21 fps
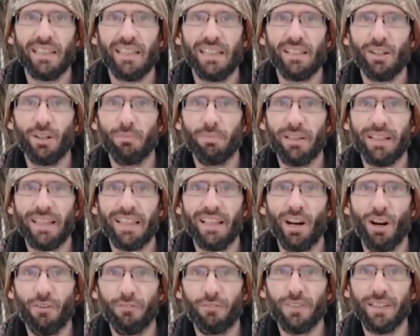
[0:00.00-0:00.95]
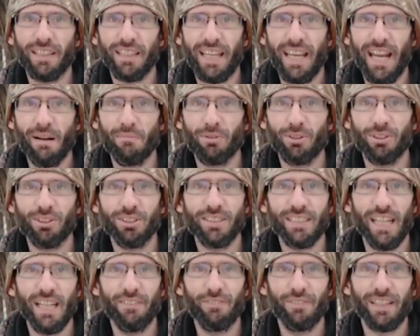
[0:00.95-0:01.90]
hopefully the cameras are safe.